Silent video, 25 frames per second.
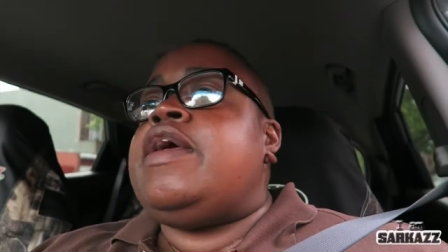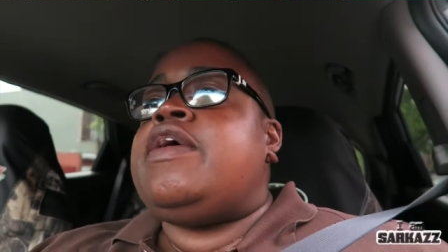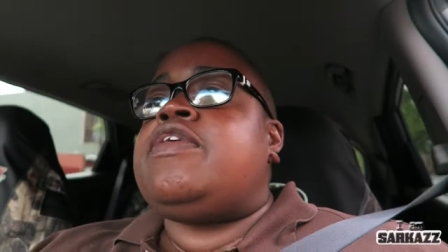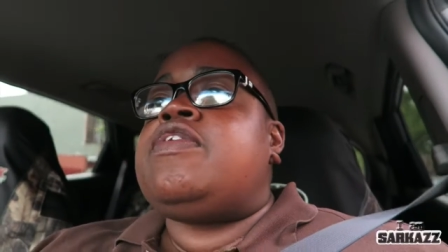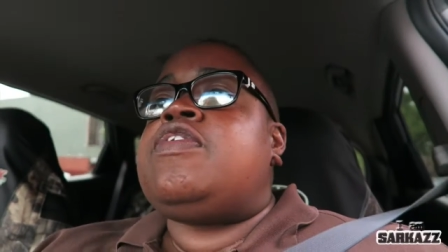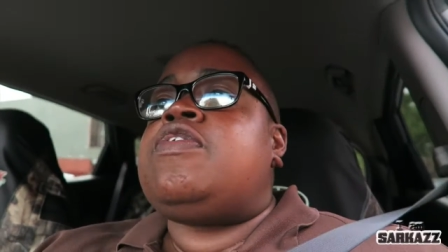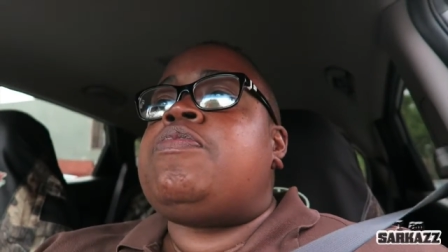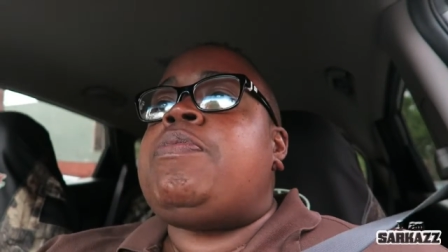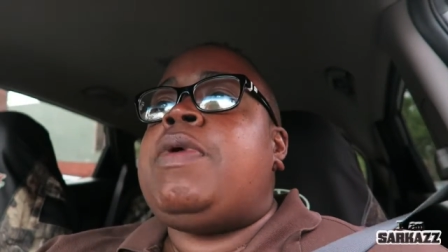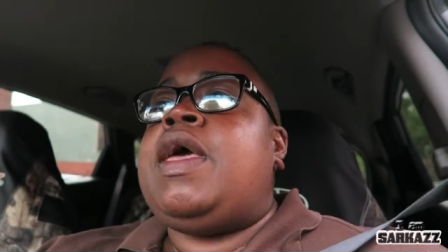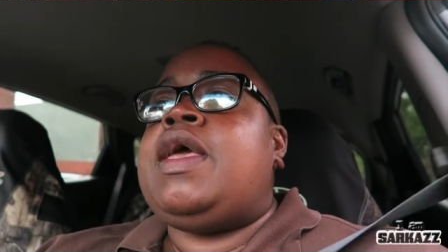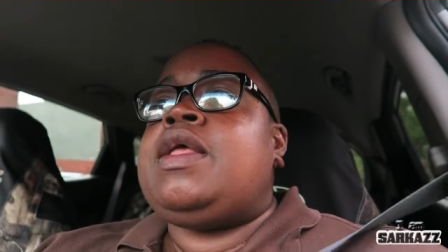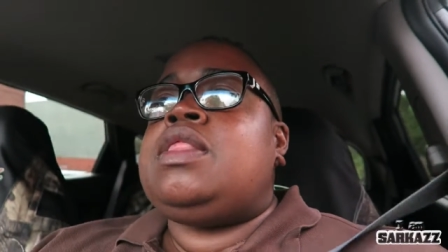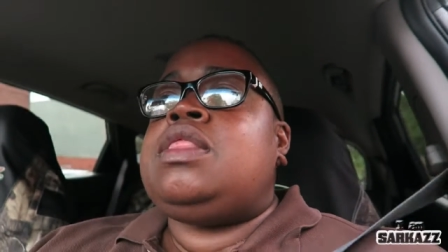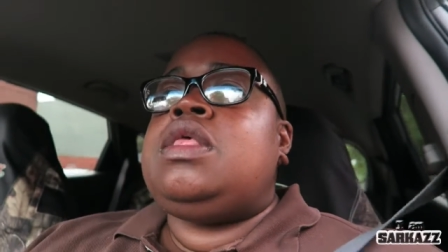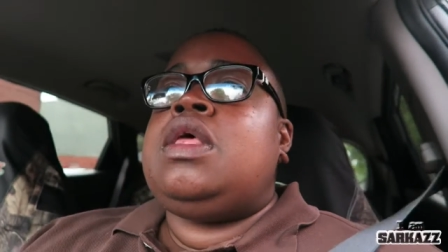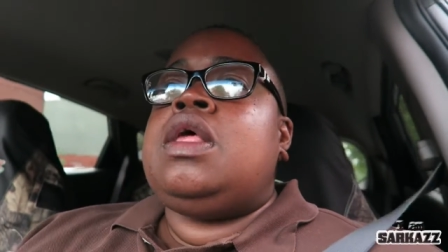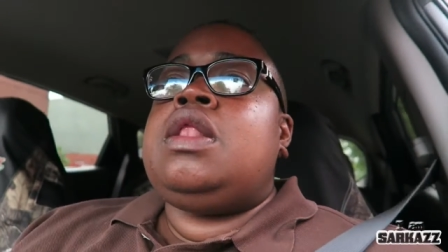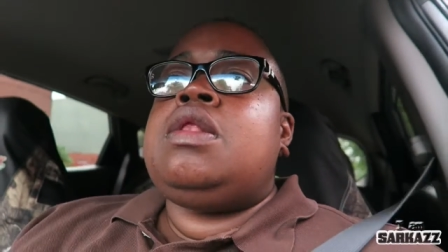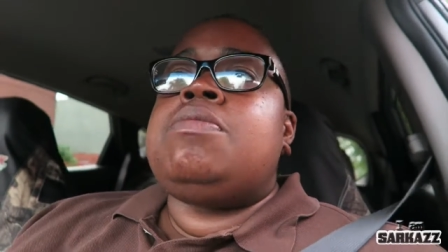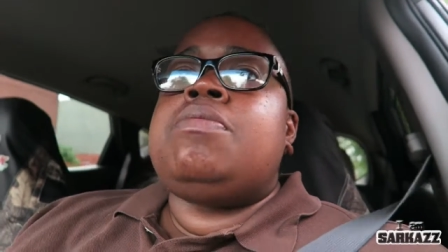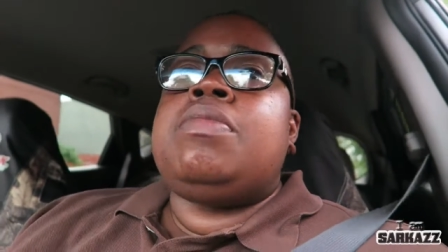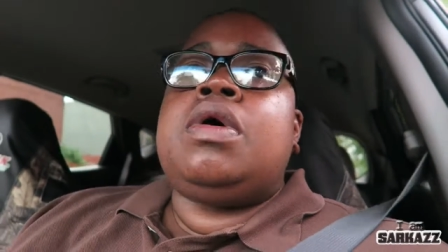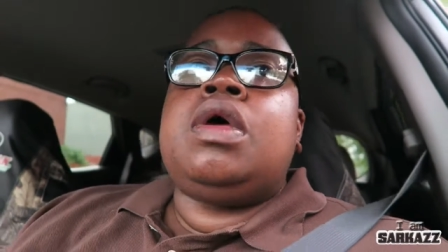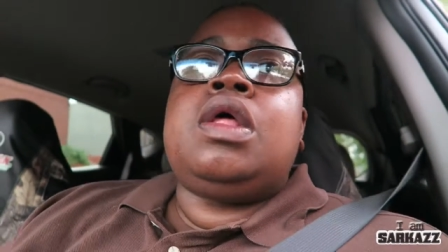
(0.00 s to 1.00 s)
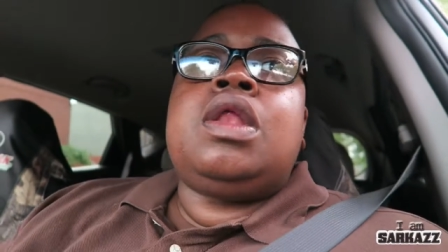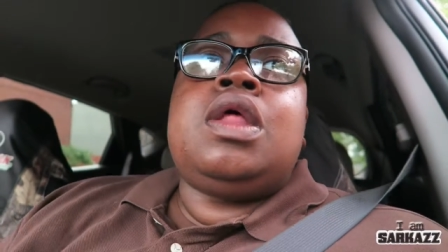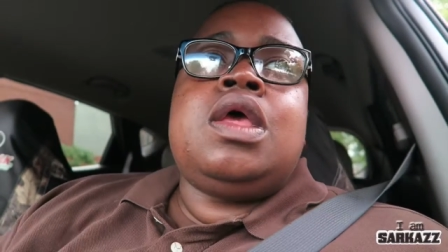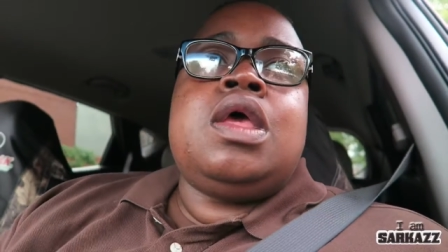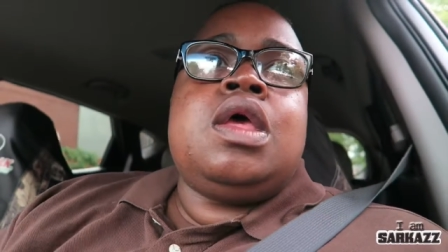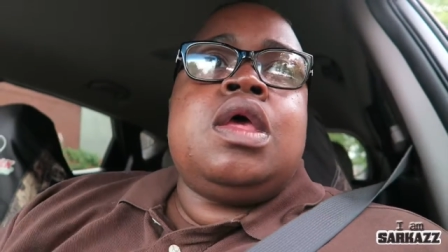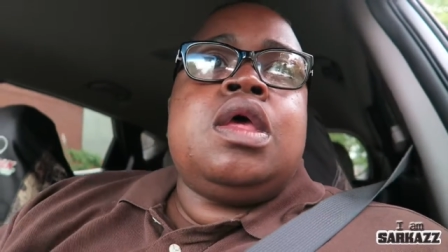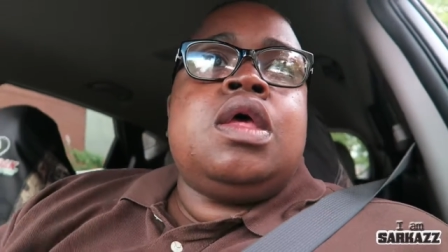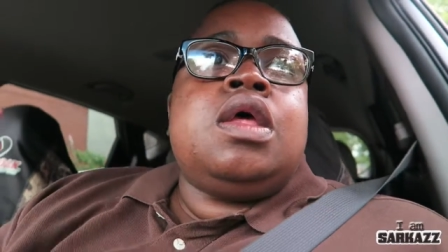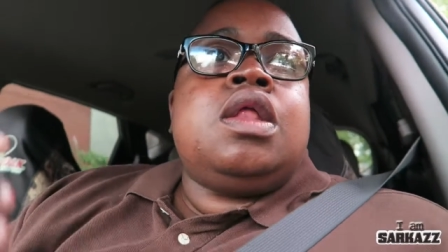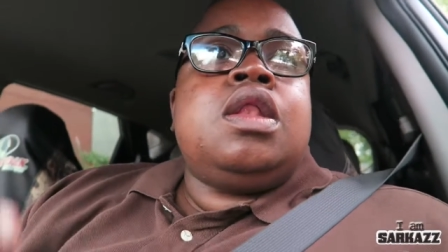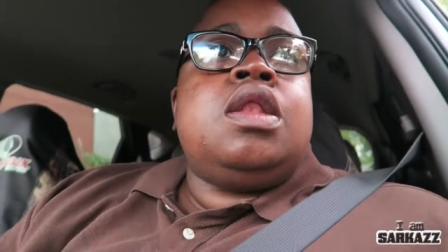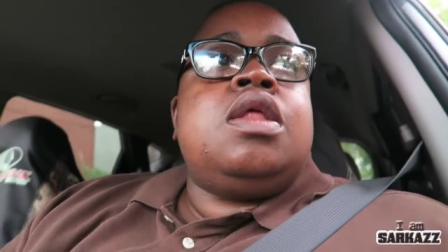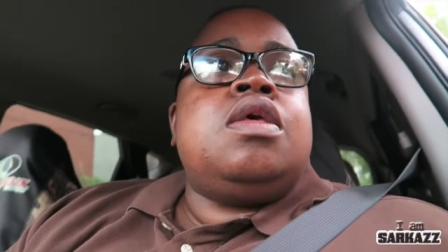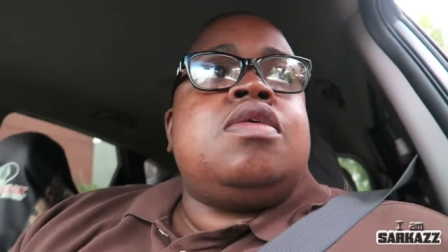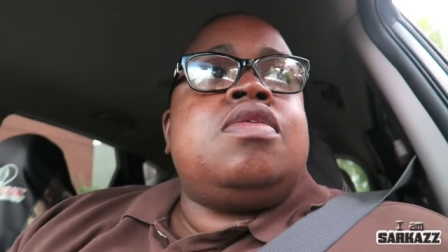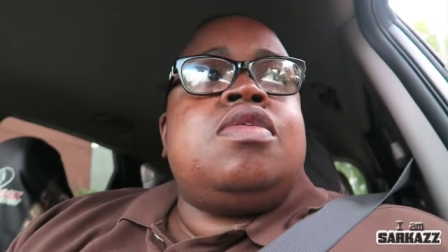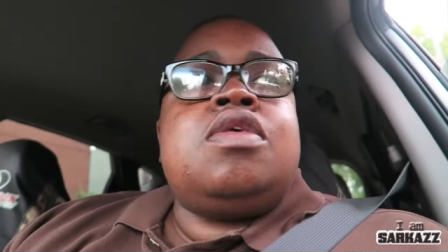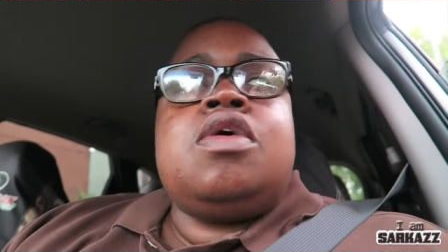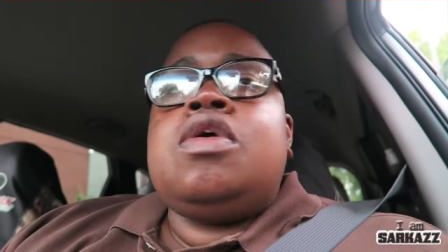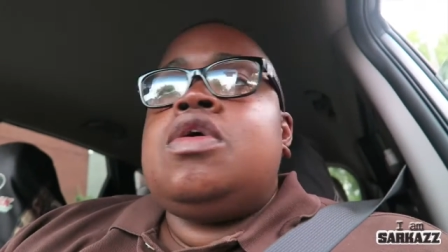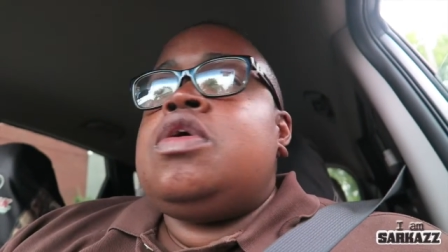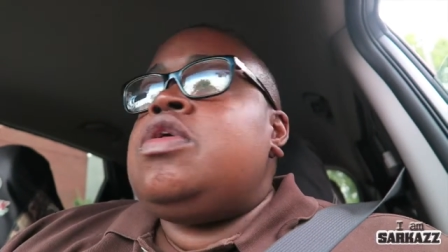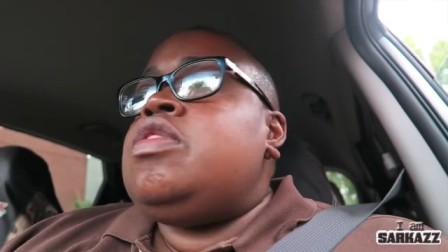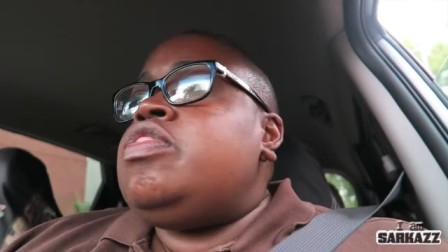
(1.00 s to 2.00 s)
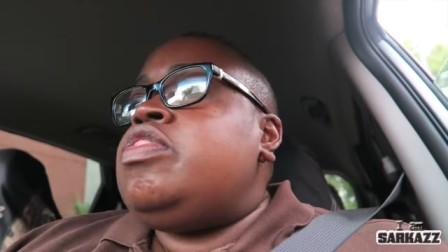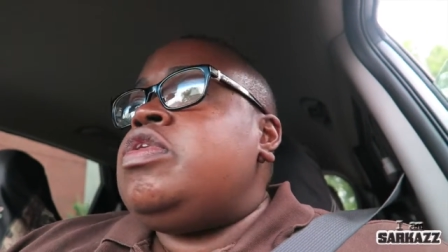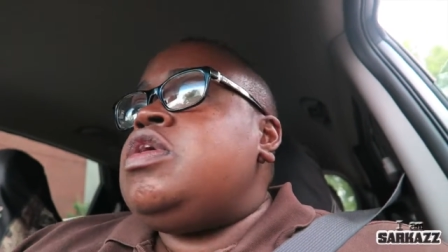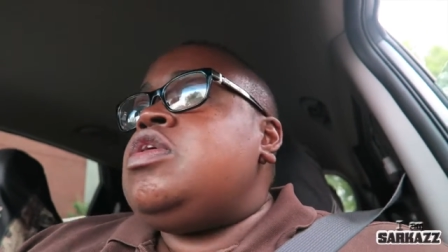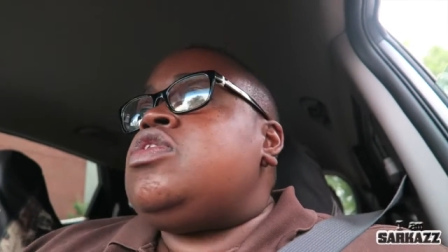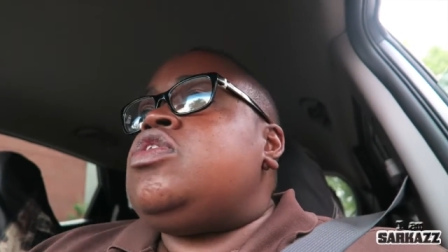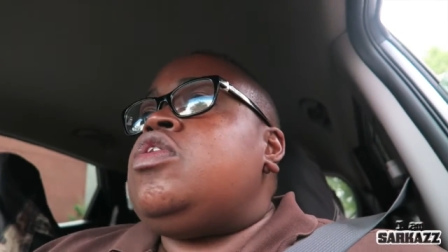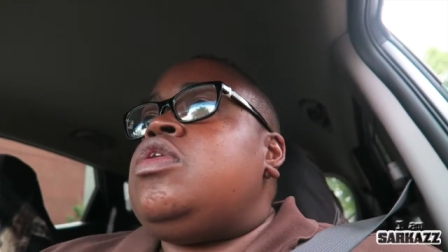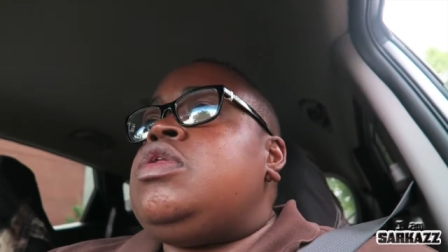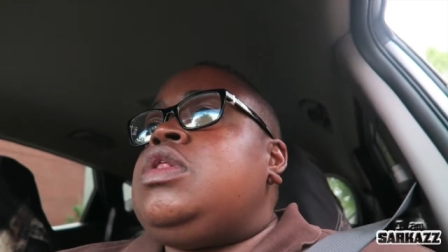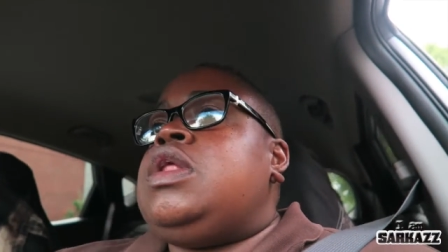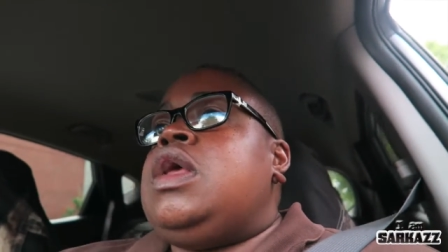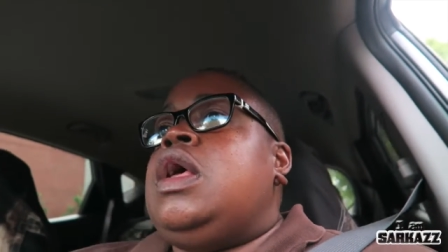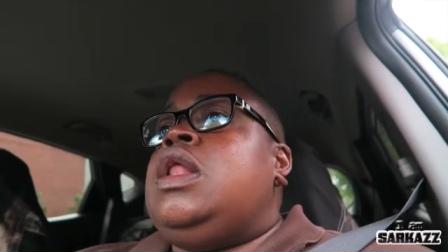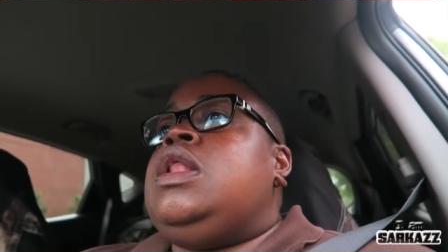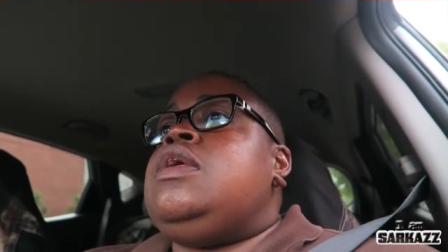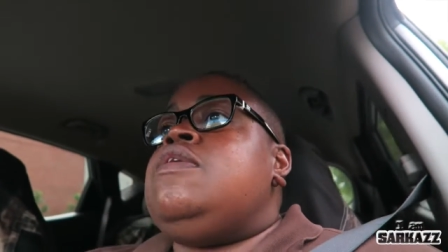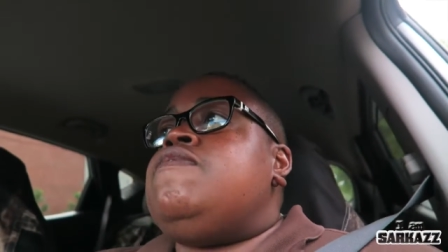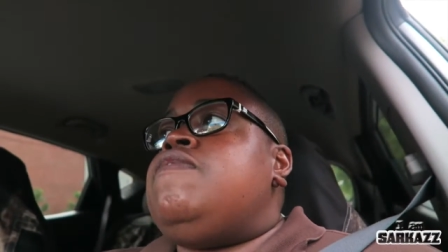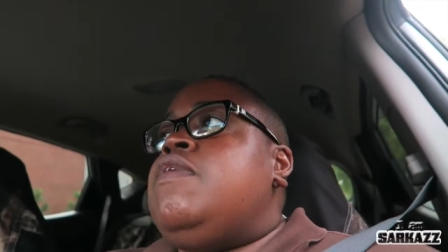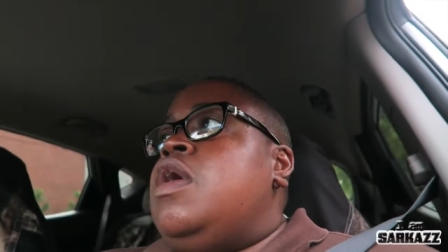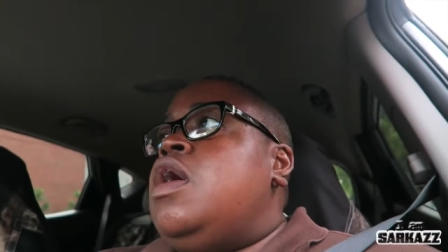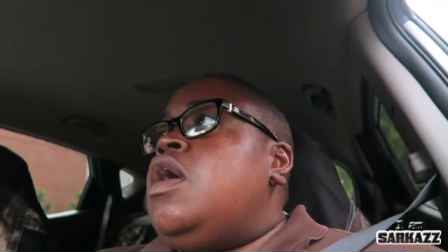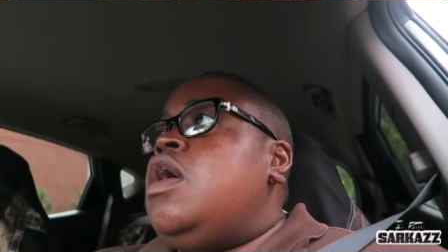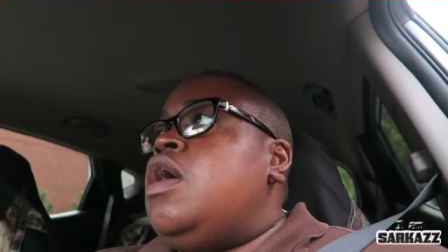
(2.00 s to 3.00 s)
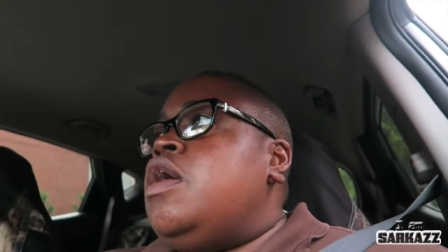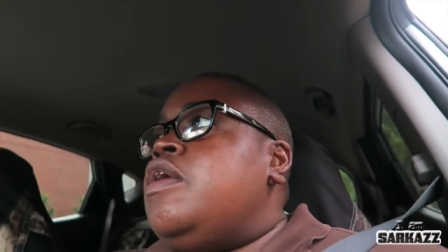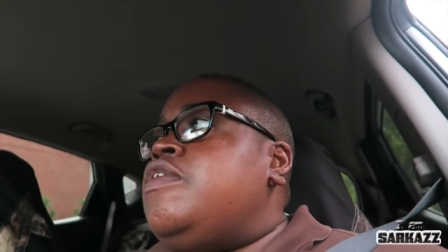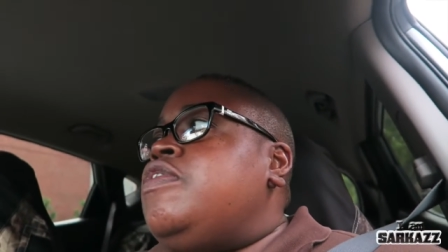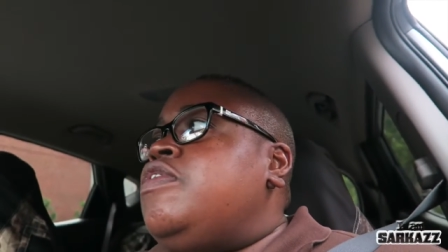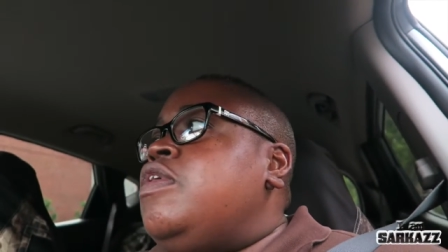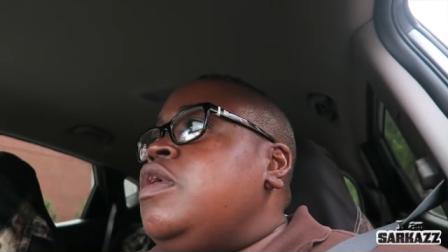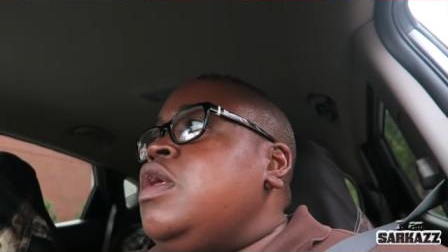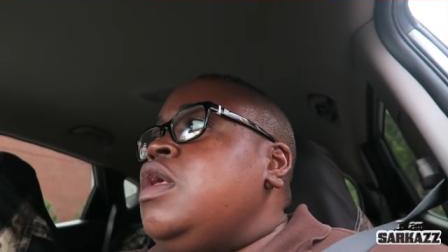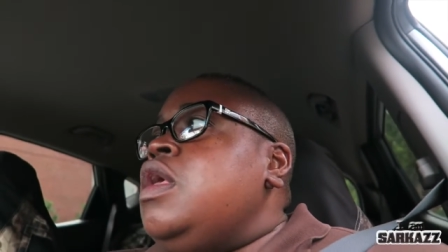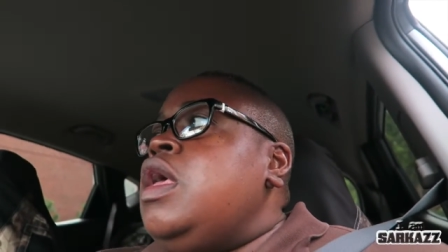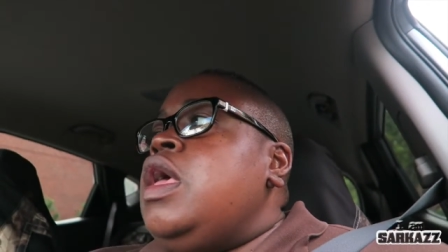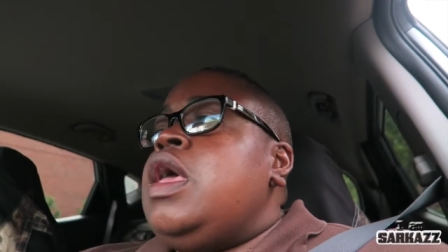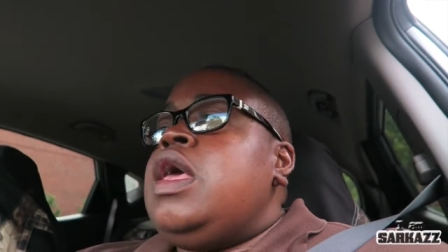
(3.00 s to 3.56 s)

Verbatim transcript: expecting, but these are daily vlogs.